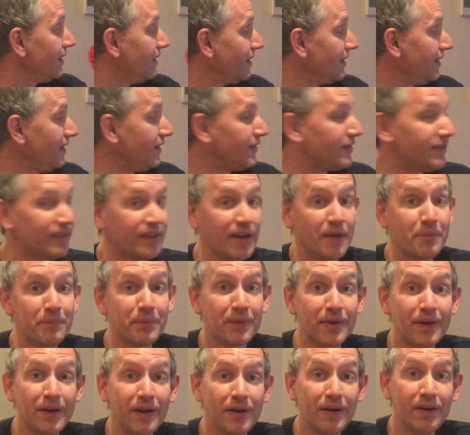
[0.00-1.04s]
At least
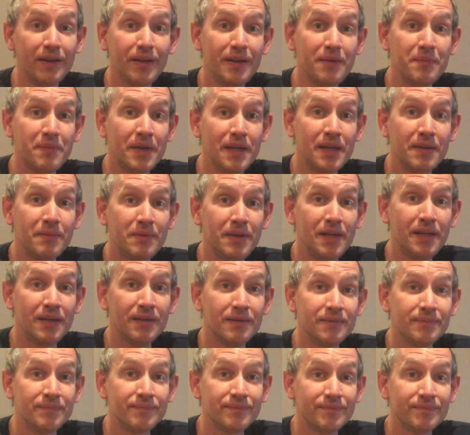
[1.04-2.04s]
temporarily, maybe.